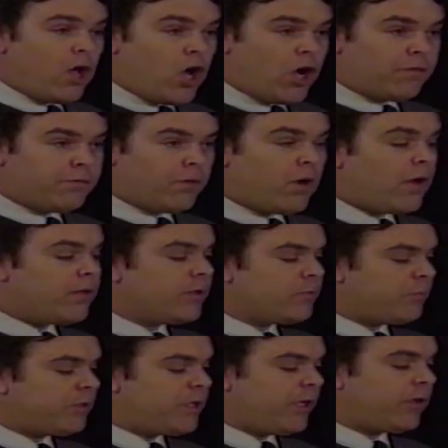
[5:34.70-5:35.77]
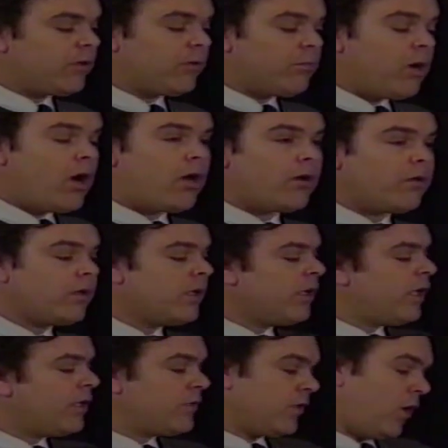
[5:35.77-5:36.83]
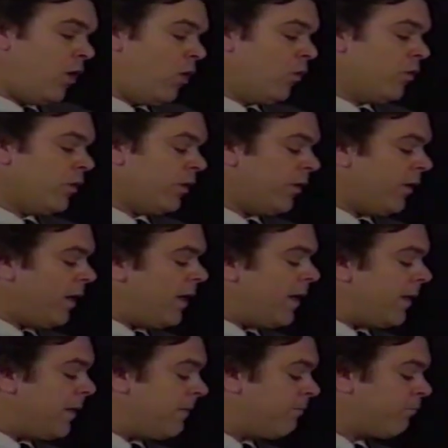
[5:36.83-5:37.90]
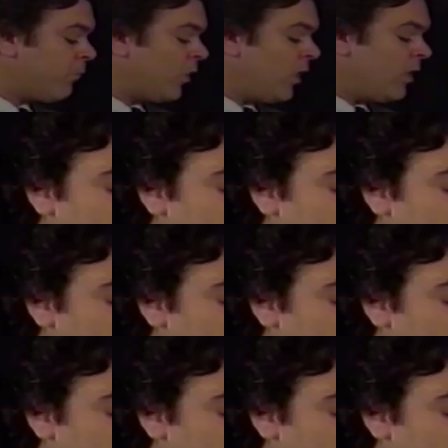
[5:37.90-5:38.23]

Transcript: they offer on this particular model. It's a Hohner